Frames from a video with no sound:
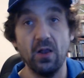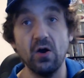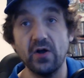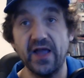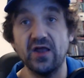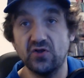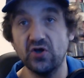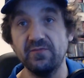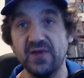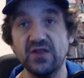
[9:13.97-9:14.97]
long has
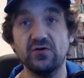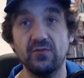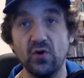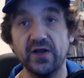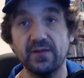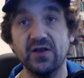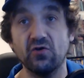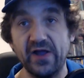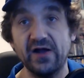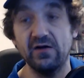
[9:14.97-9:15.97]
Good Mythical Morning been
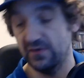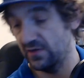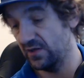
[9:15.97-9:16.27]
around?